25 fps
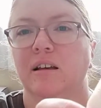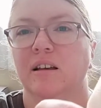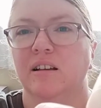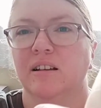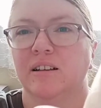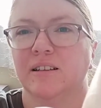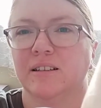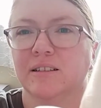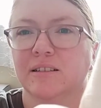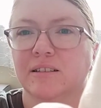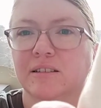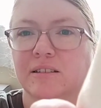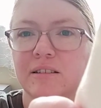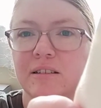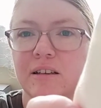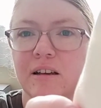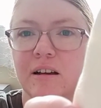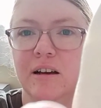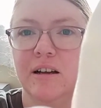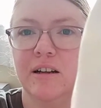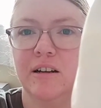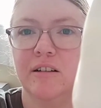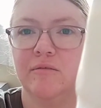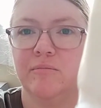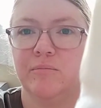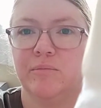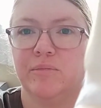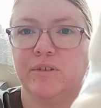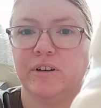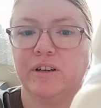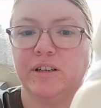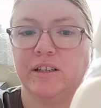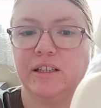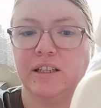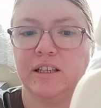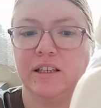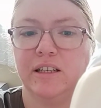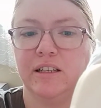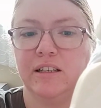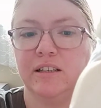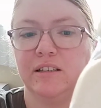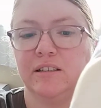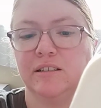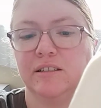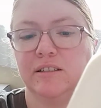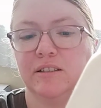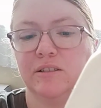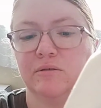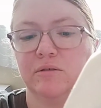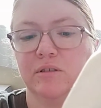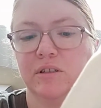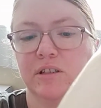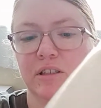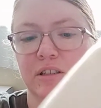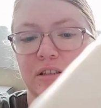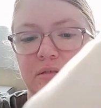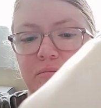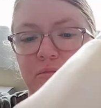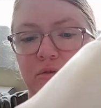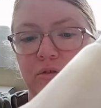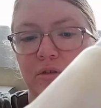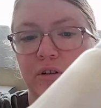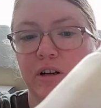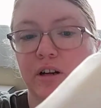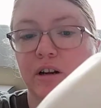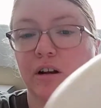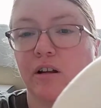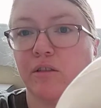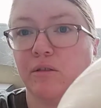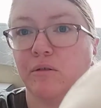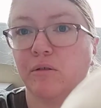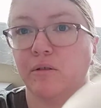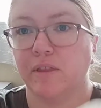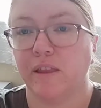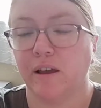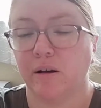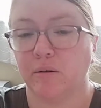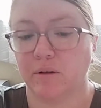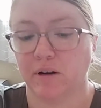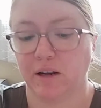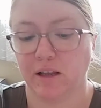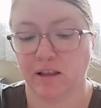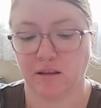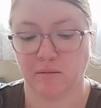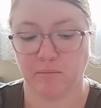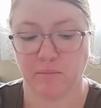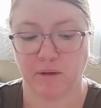it's kind of pretty silkish embroidered. I thought that would either